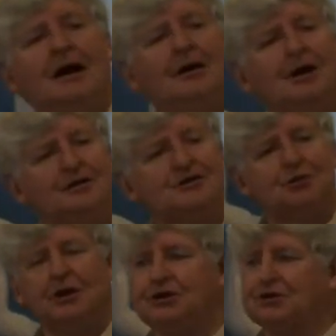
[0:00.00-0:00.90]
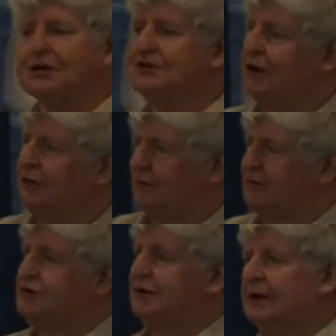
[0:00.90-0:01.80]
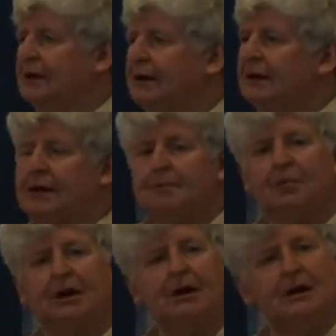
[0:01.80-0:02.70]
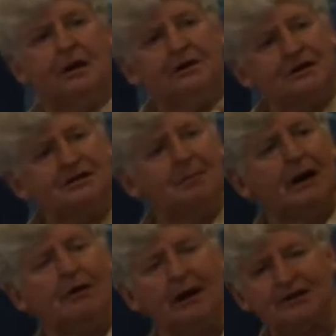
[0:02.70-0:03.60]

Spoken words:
You know, this region is huge. But it doesn't matter our